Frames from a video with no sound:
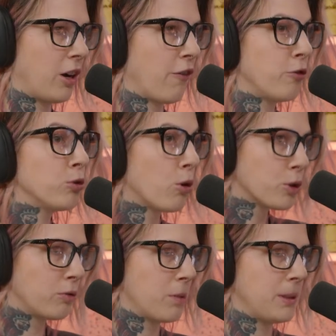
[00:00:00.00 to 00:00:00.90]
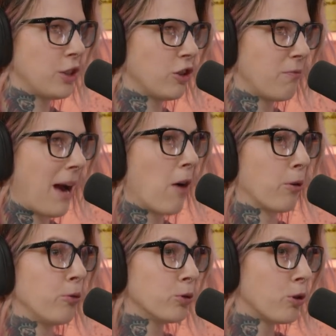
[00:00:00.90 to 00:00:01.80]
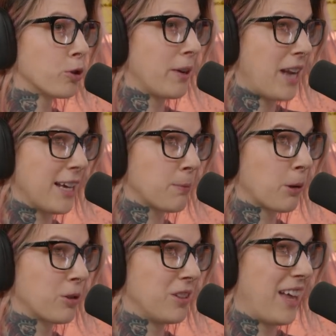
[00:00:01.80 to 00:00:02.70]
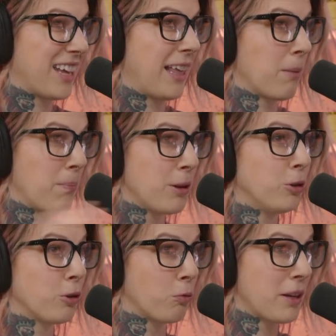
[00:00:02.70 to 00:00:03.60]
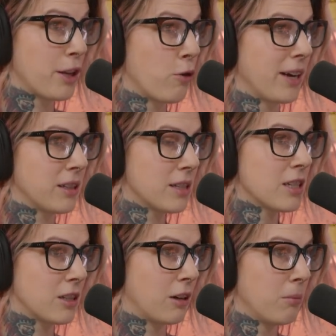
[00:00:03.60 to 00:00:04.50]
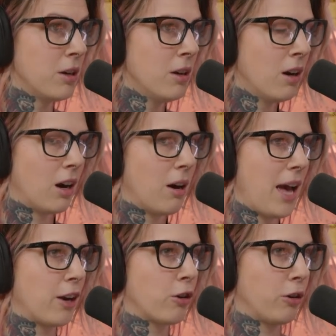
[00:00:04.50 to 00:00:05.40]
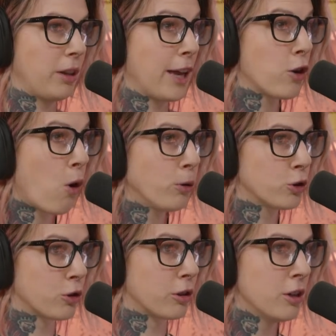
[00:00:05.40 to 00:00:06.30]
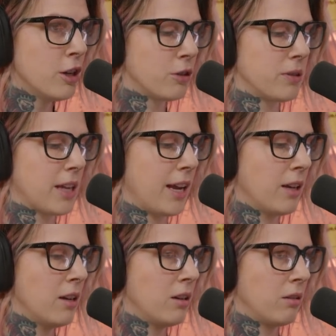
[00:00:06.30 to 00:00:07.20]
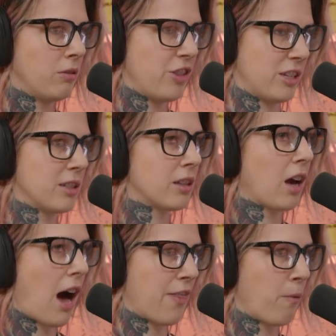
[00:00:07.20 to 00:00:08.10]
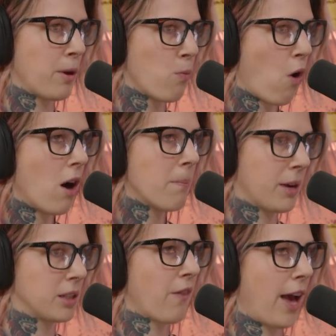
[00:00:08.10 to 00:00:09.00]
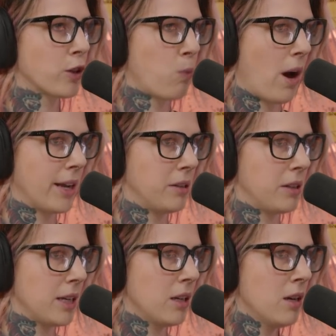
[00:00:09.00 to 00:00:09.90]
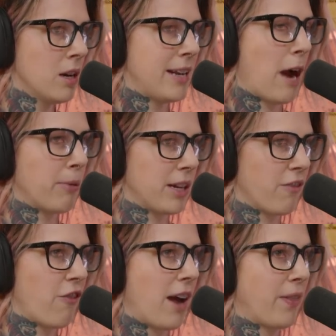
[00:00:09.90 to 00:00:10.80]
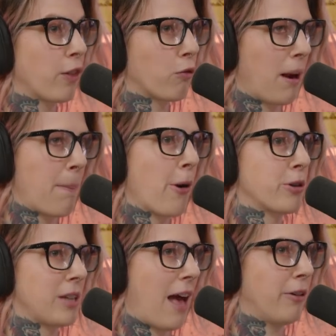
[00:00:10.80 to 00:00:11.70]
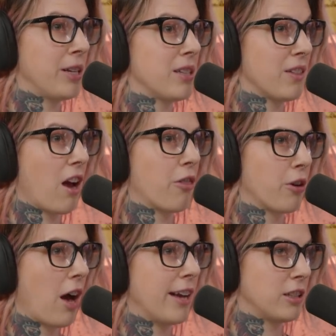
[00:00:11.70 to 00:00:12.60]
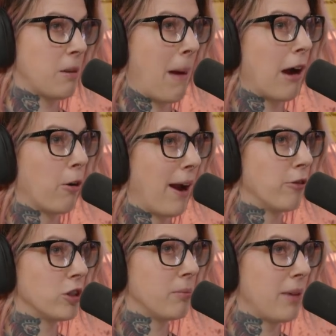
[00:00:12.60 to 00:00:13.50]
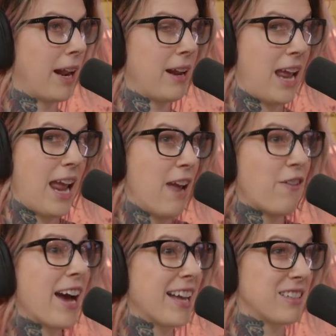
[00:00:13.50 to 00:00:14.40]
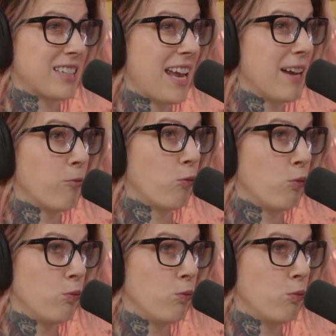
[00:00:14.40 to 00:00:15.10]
enough, who's also in a position of power, who's also a nice person that can like build a really great system and a good like culture to say, this is the guy that we want because of X, Y, and Z. Now we need to find like the right personalities and the other guys to pair around him. And if I had to say,